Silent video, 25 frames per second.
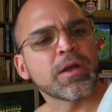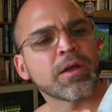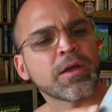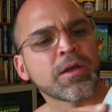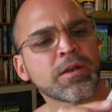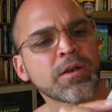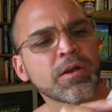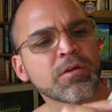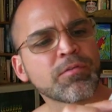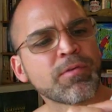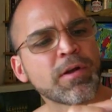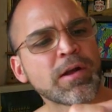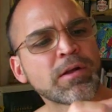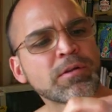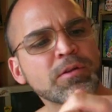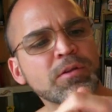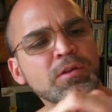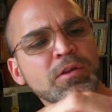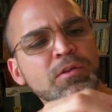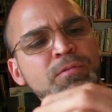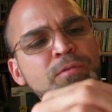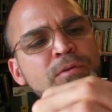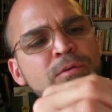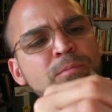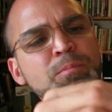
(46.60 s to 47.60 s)
And I
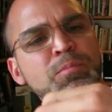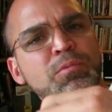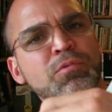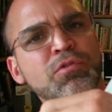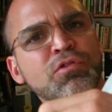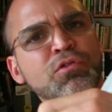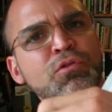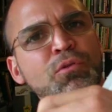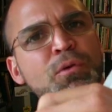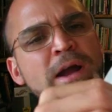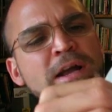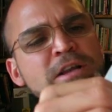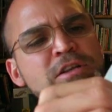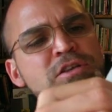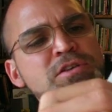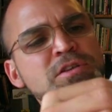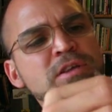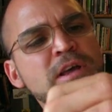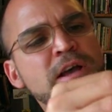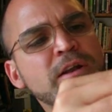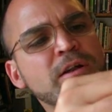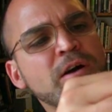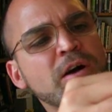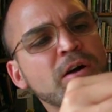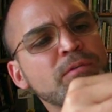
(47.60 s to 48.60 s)
found if you scratch
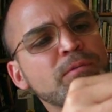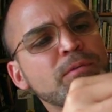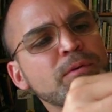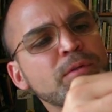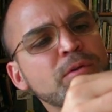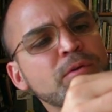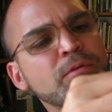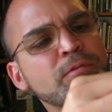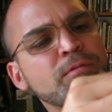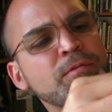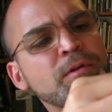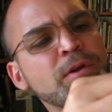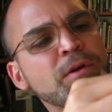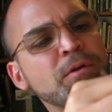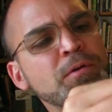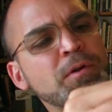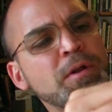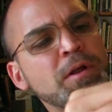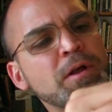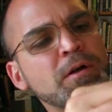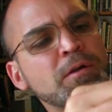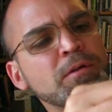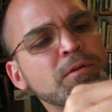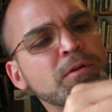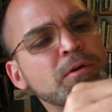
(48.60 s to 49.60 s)
that off with your
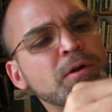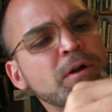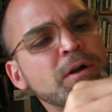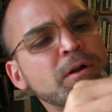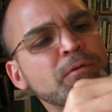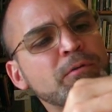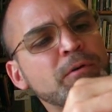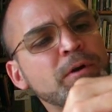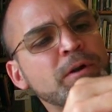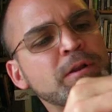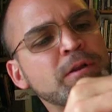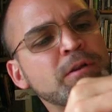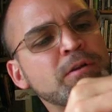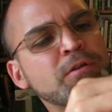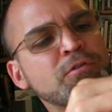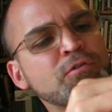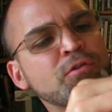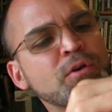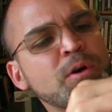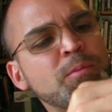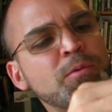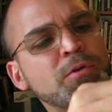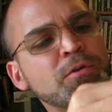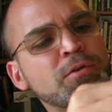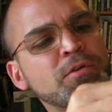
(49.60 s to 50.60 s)
fingernail, you're going to run into
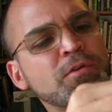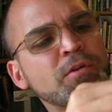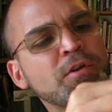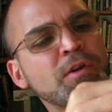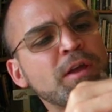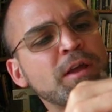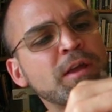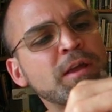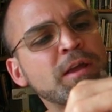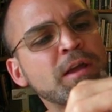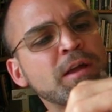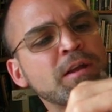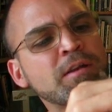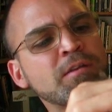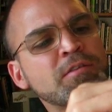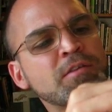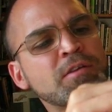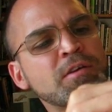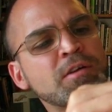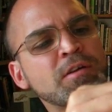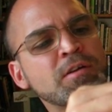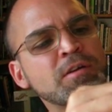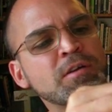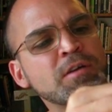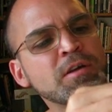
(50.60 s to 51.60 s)
trouble and get
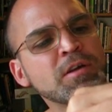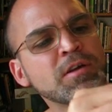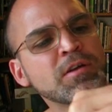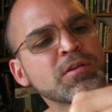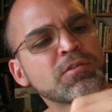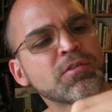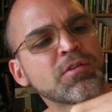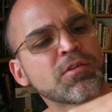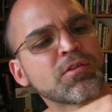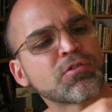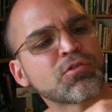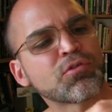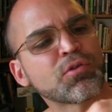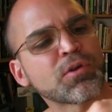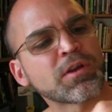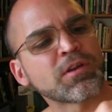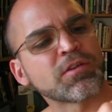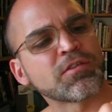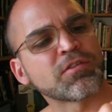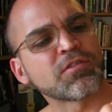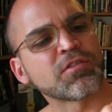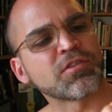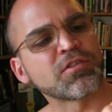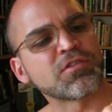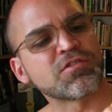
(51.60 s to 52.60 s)
so the trick
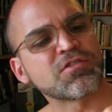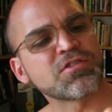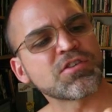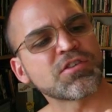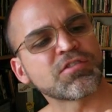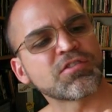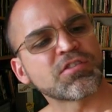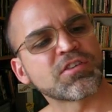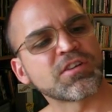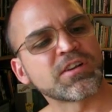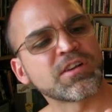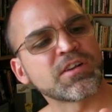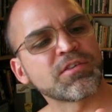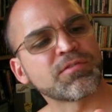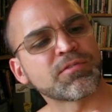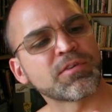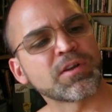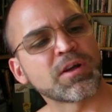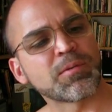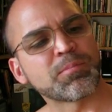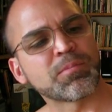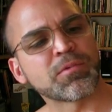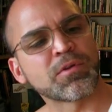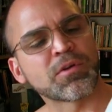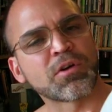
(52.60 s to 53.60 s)
is to just
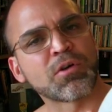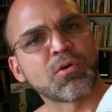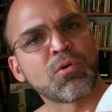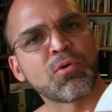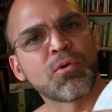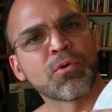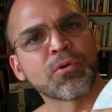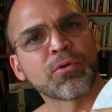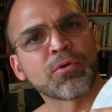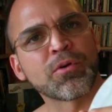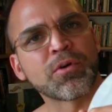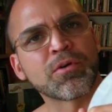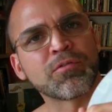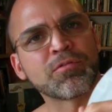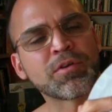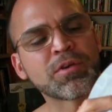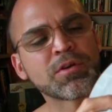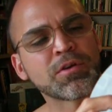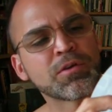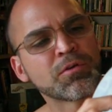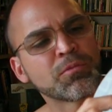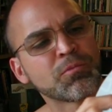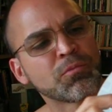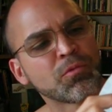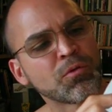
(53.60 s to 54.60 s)
lift up the corner of
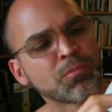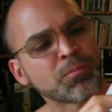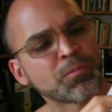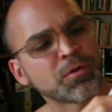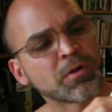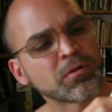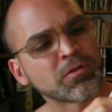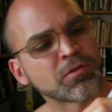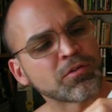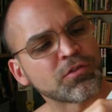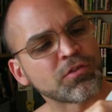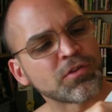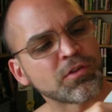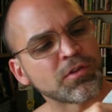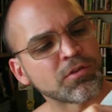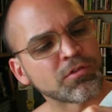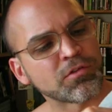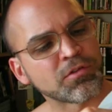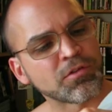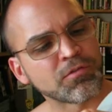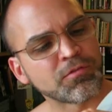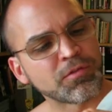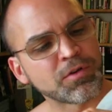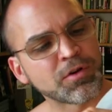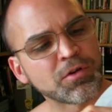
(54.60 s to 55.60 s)
it. You won't be able to see
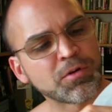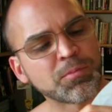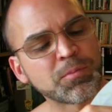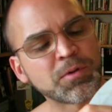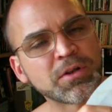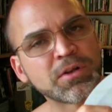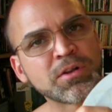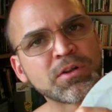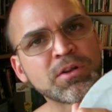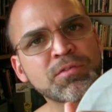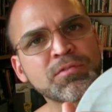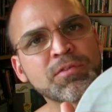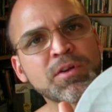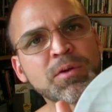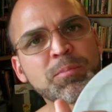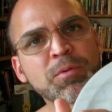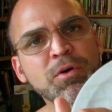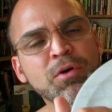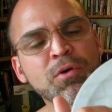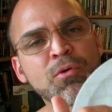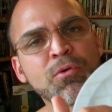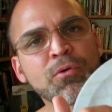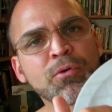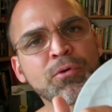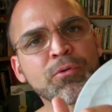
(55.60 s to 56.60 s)
this in the video, but lift up
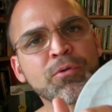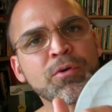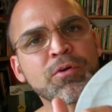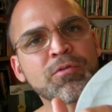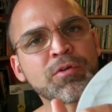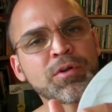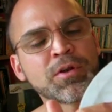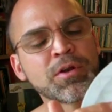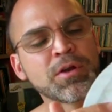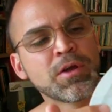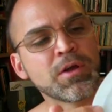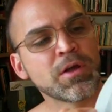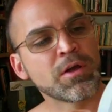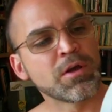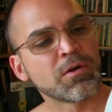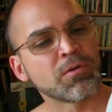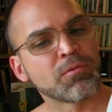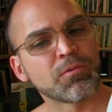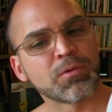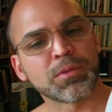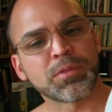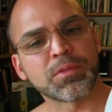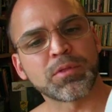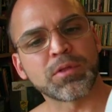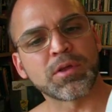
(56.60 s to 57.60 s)
a corner of it
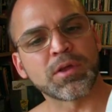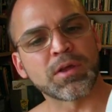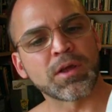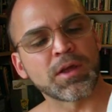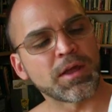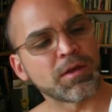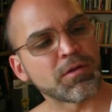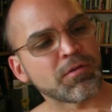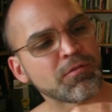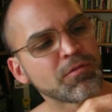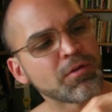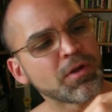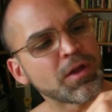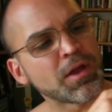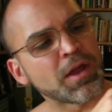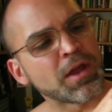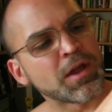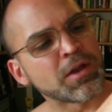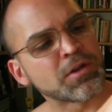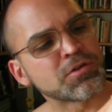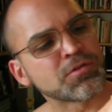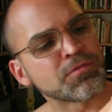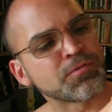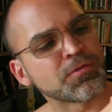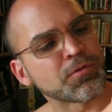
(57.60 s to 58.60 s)
with the
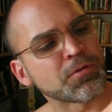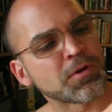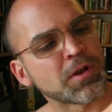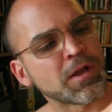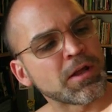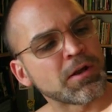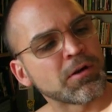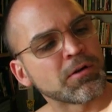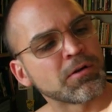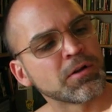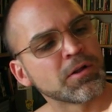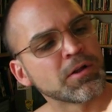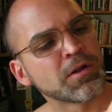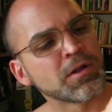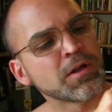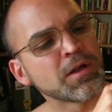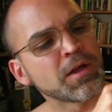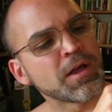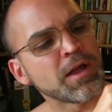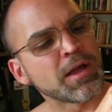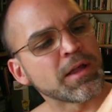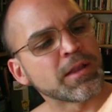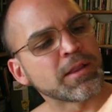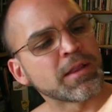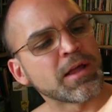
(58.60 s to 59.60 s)
edge of your nail
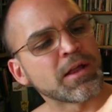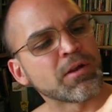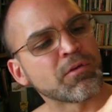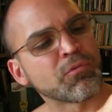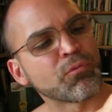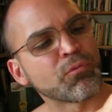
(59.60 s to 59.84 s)
and